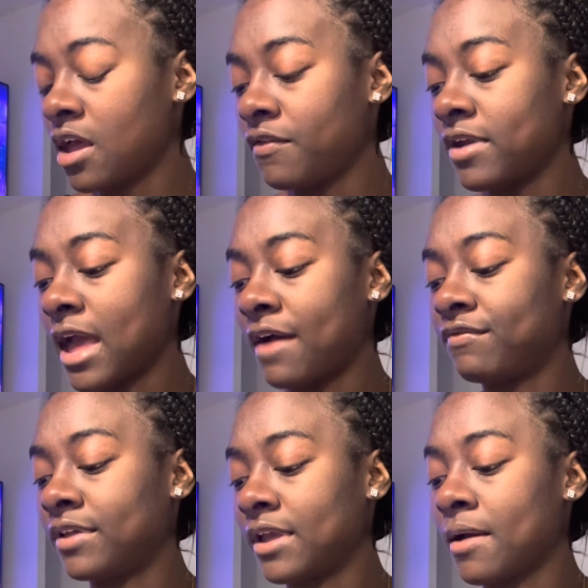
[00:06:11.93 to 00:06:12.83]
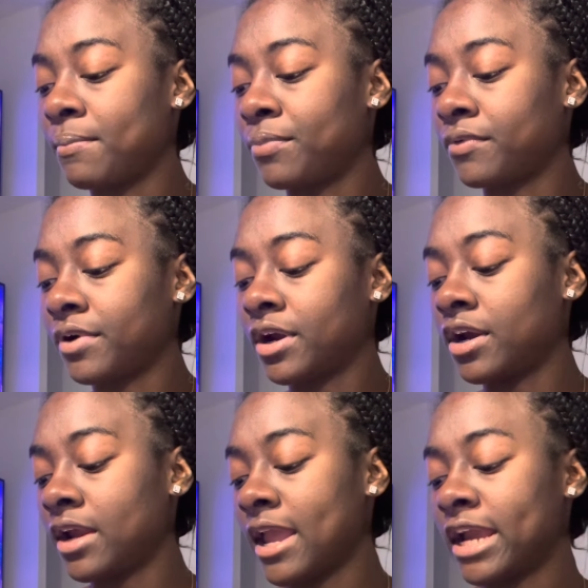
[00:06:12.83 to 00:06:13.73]
We have the
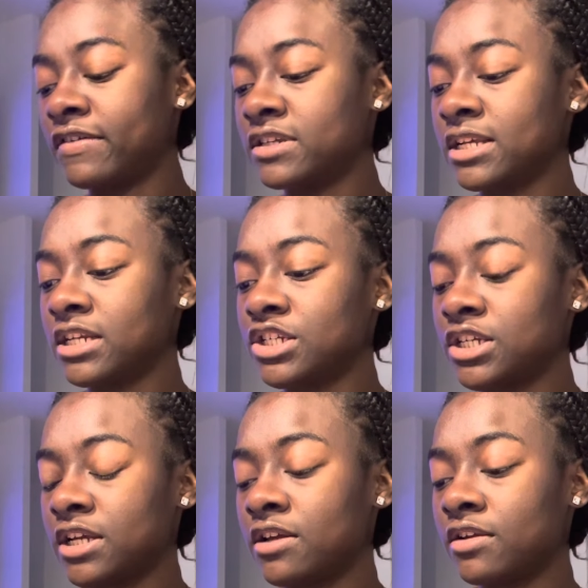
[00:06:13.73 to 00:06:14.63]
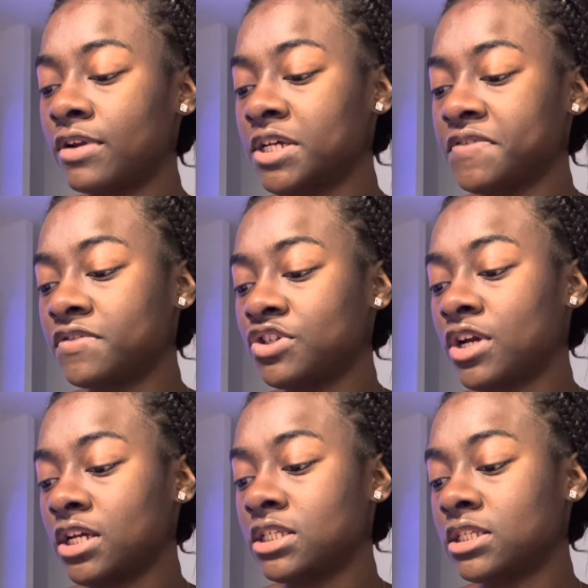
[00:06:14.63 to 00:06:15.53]
Emperor, Aries energy. What else for
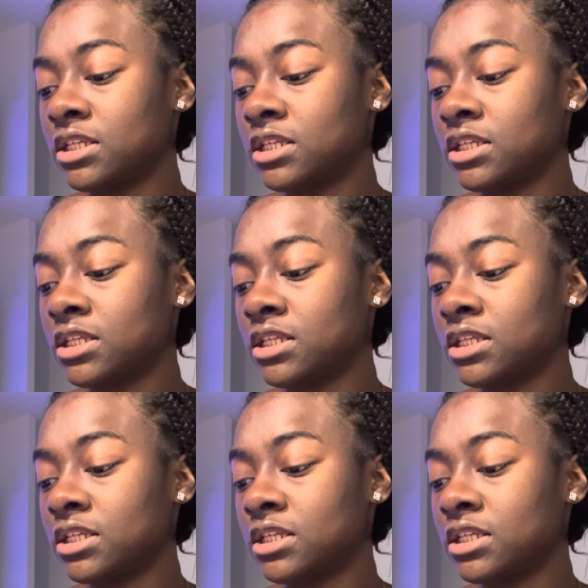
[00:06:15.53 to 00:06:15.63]
trust?